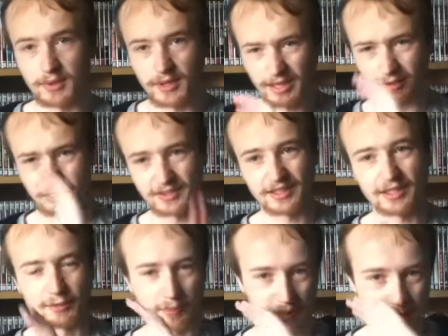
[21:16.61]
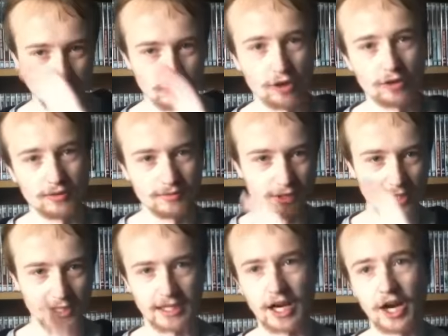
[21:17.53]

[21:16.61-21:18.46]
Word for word: but I would say it'd be a lot like